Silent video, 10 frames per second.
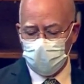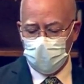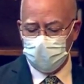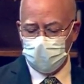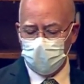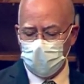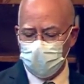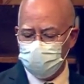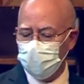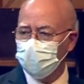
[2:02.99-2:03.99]
common in
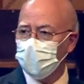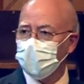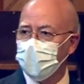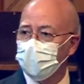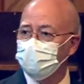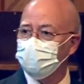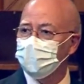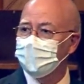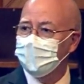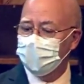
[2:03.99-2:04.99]
non smoking adults
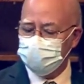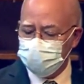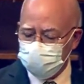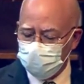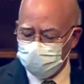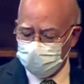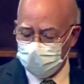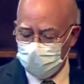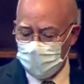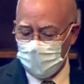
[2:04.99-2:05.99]
and children.